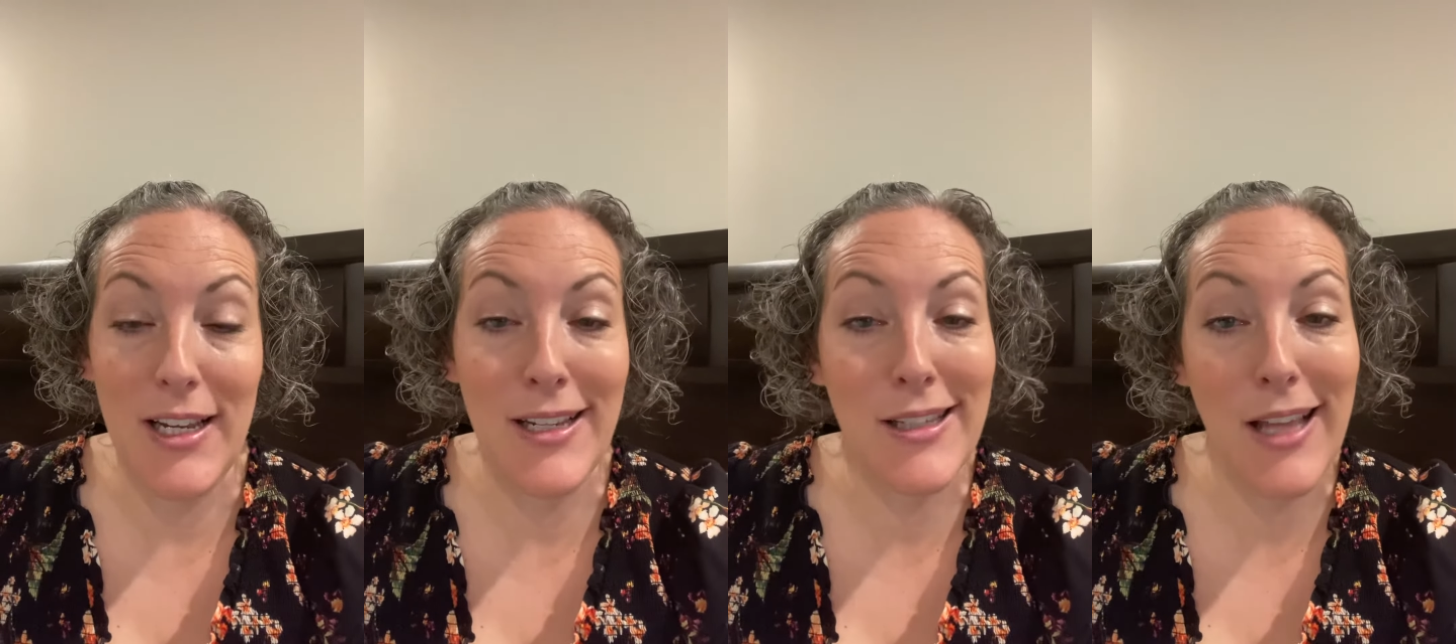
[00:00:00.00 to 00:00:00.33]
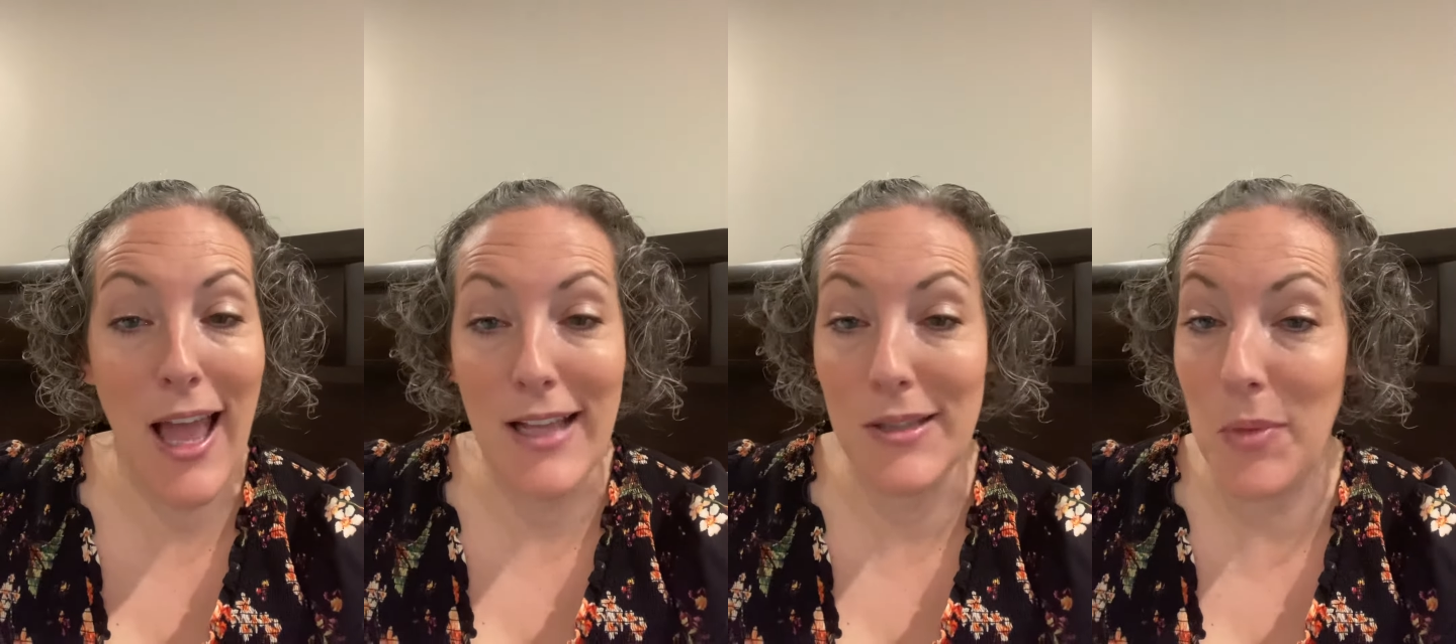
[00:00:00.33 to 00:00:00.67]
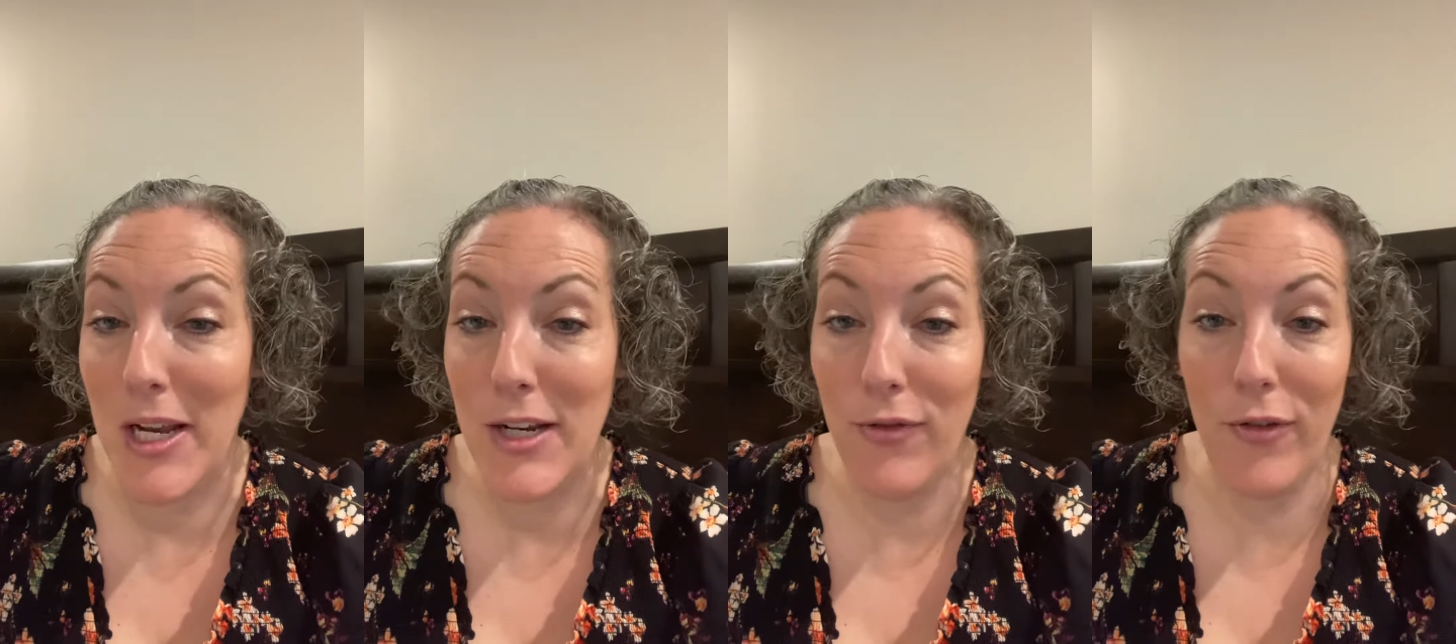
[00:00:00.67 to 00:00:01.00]
It has
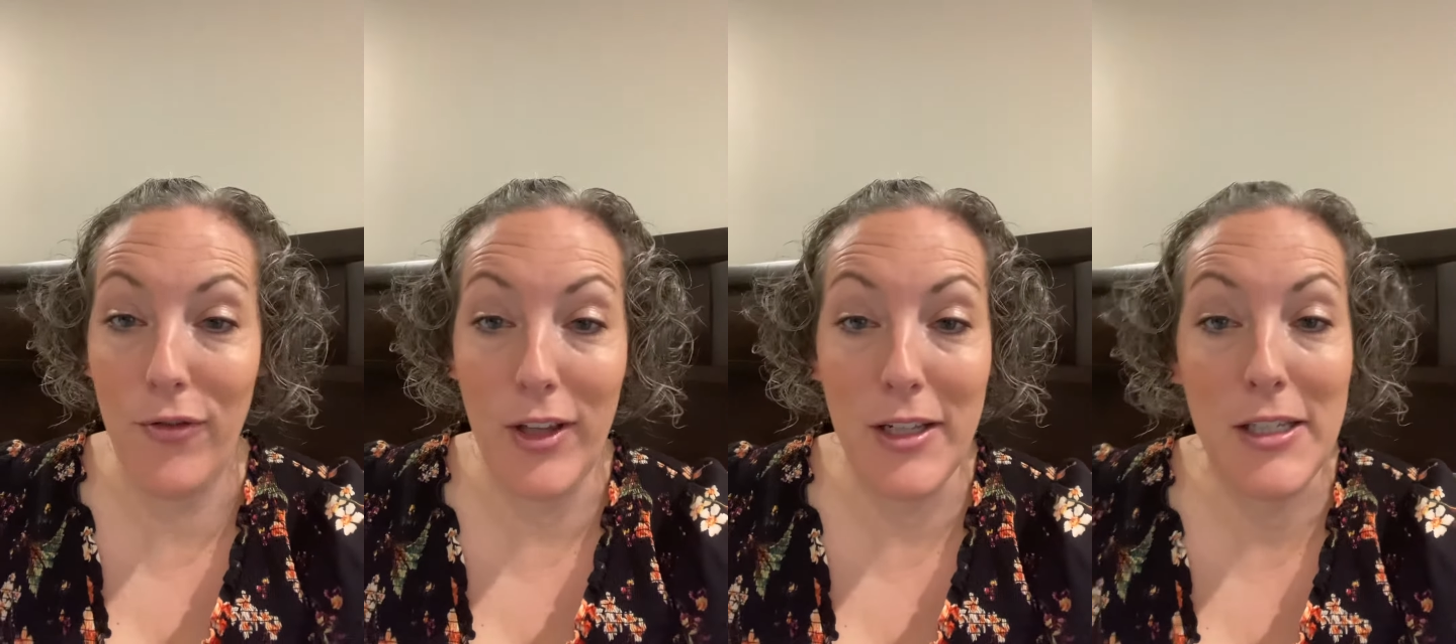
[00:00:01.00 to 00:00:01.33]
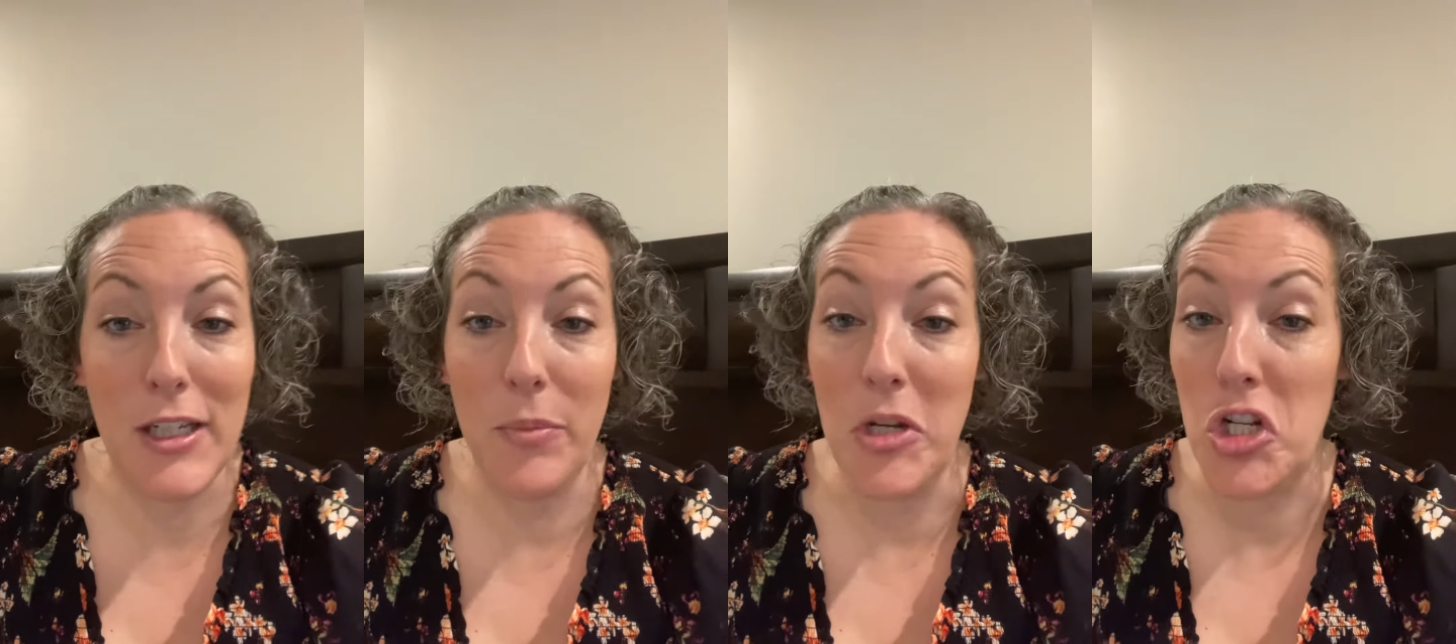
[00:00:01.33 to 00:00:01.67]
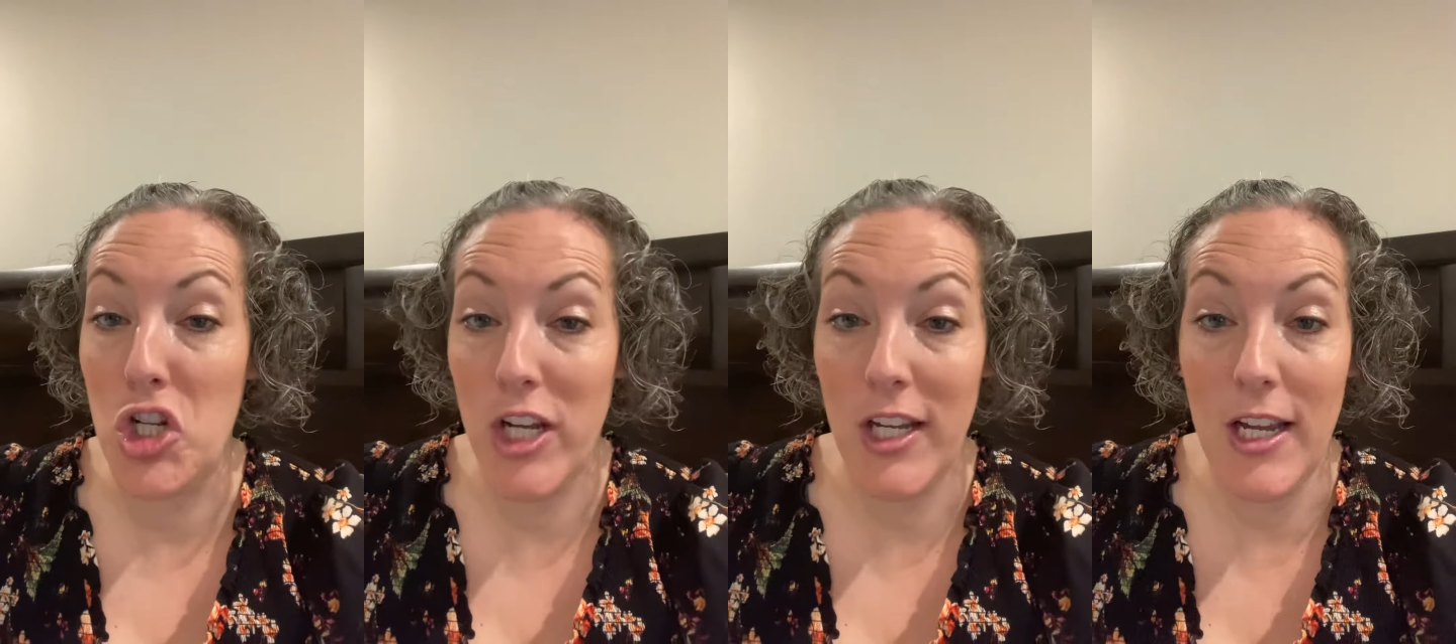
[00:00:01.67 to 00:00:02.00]
many different fillings. It could be
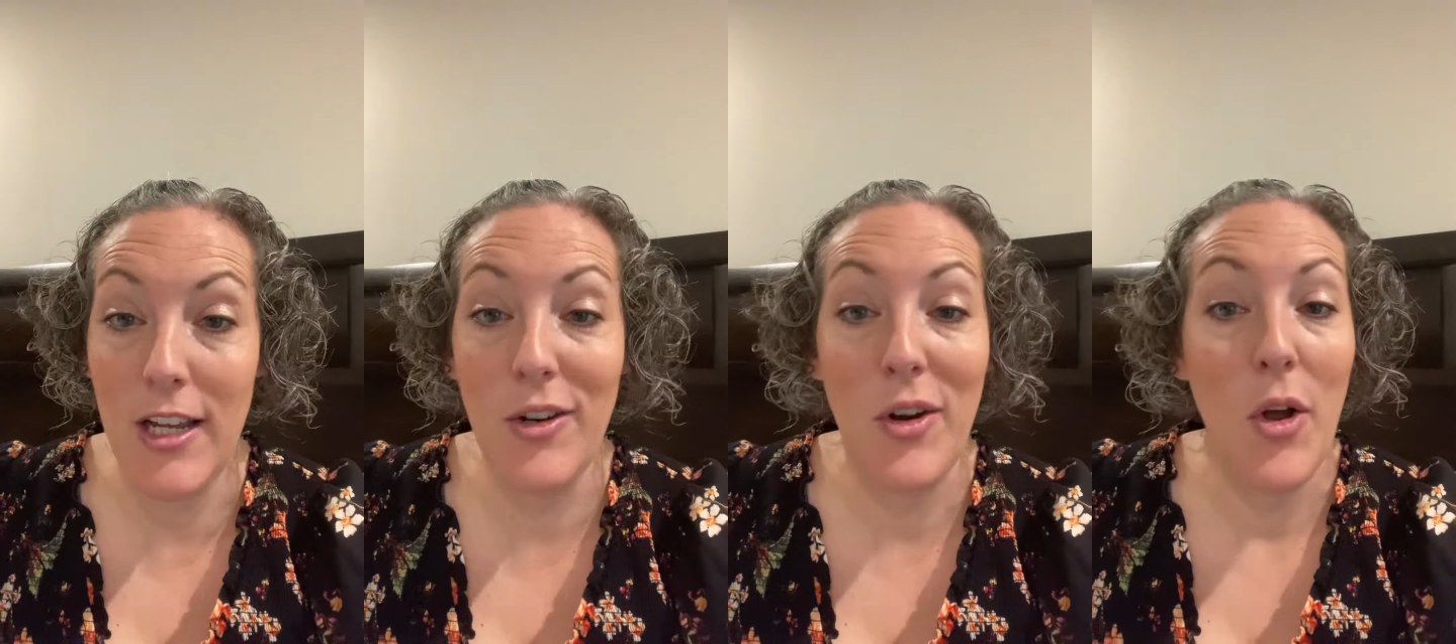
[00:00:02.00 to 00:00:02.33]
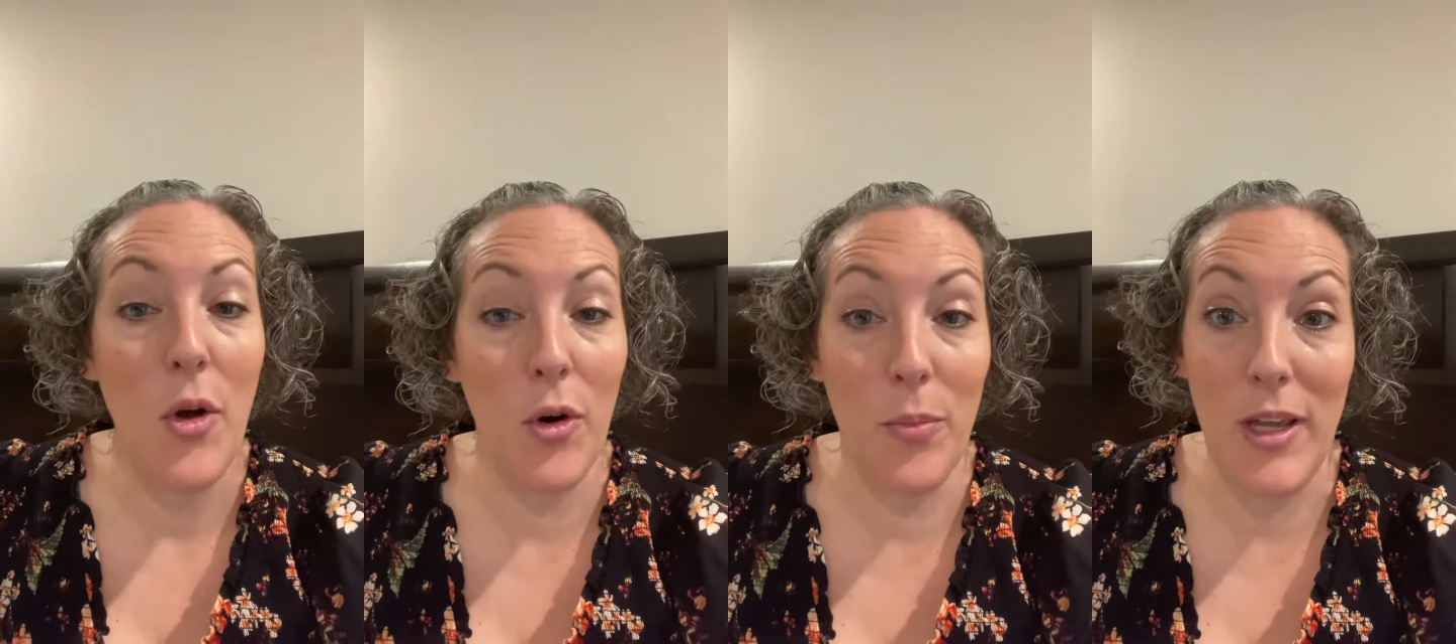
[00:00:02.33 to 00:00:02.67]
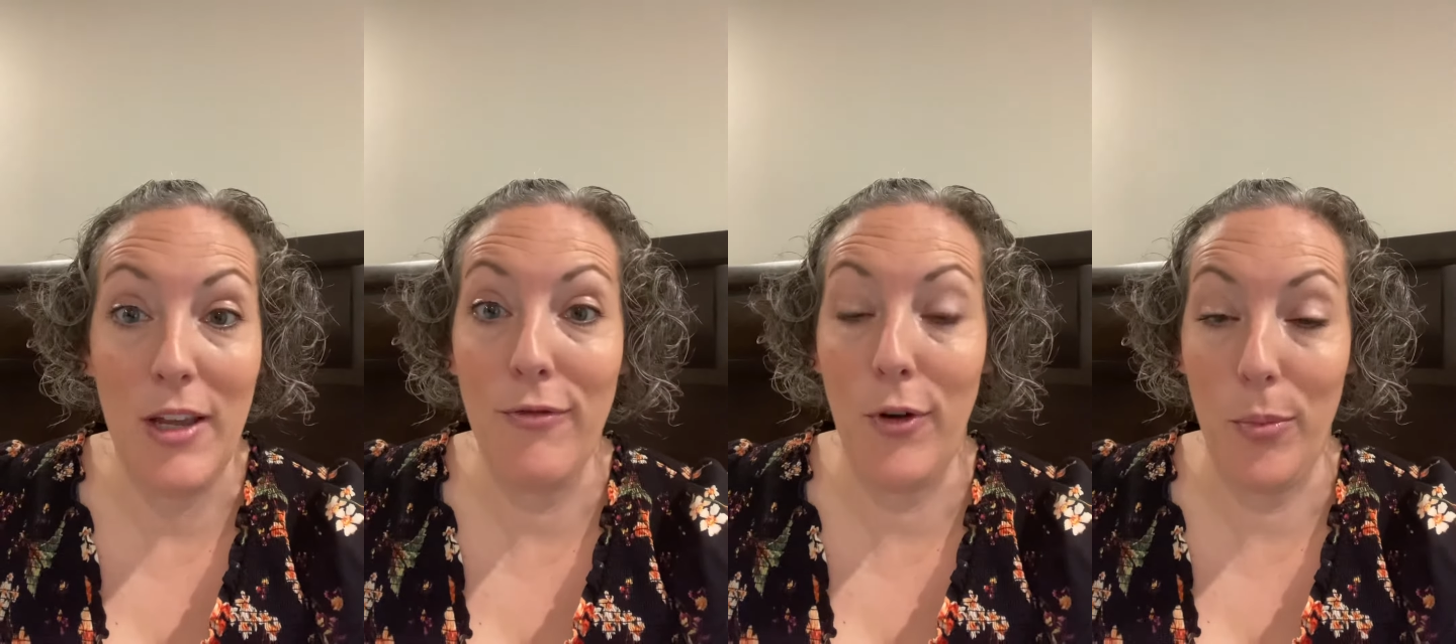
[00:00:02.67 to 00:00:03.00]
chicken or
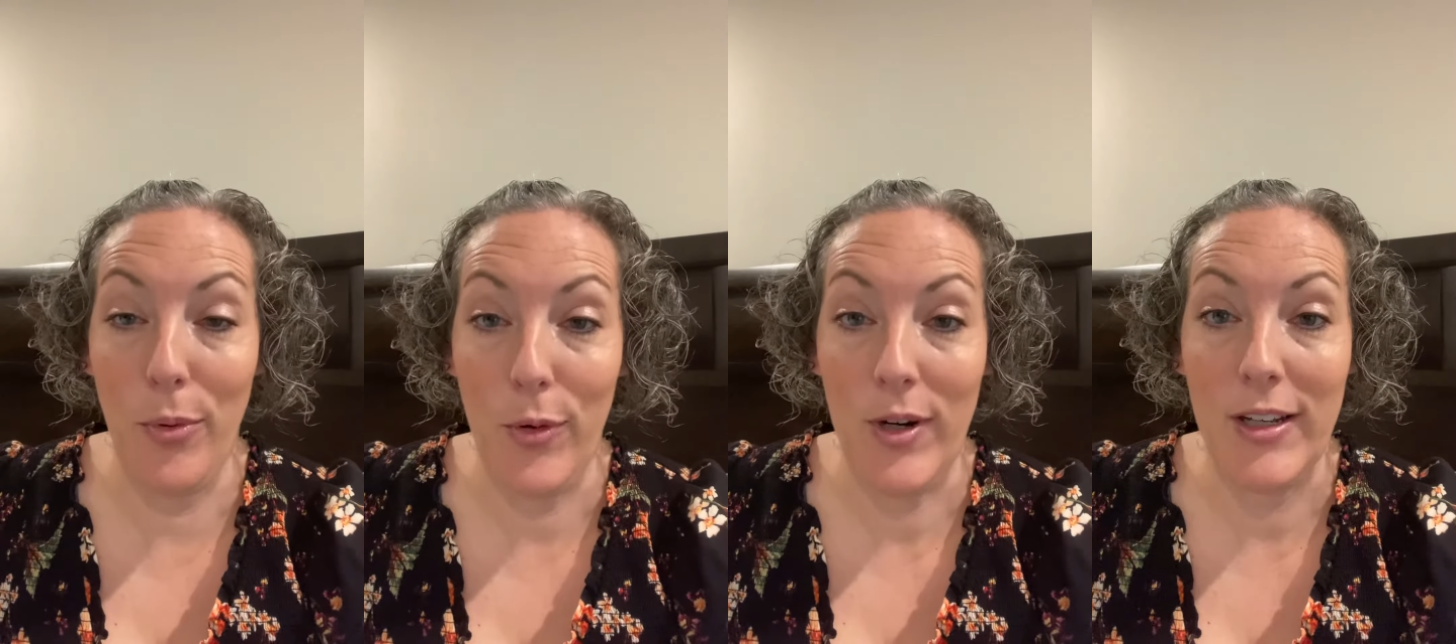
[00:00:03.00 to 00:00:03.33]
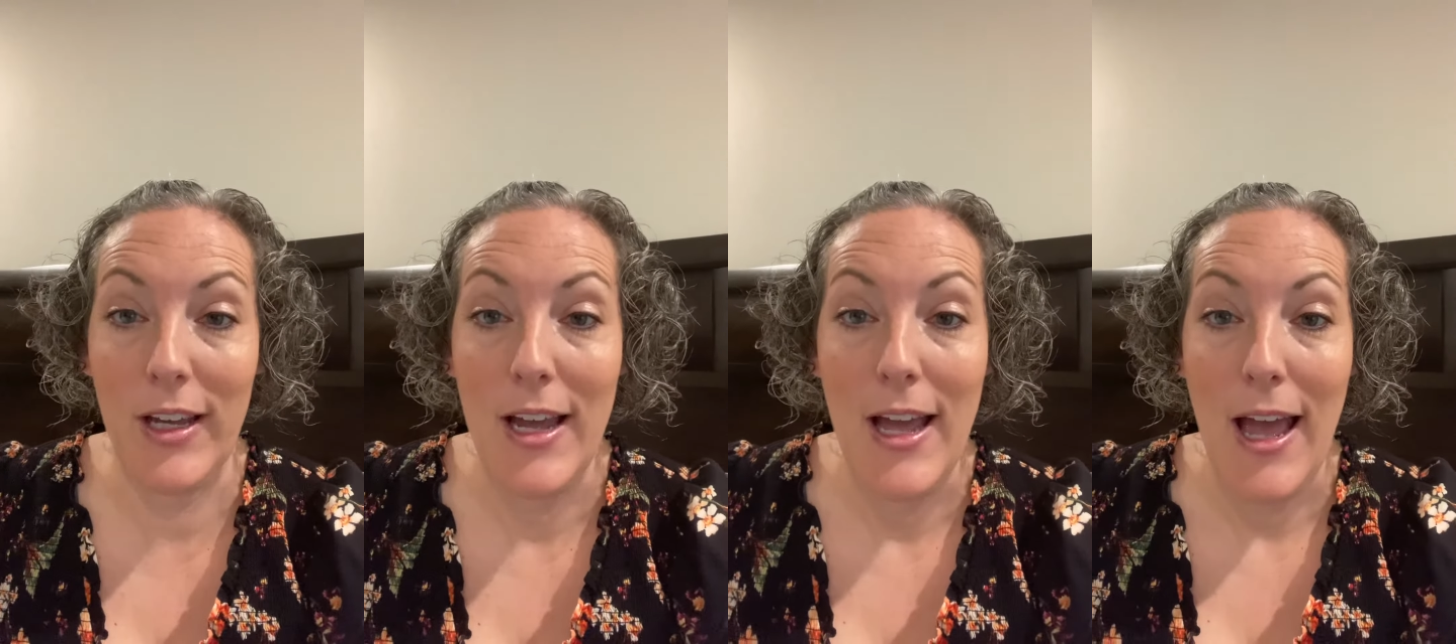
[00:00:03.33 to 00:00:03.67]
beef or pork,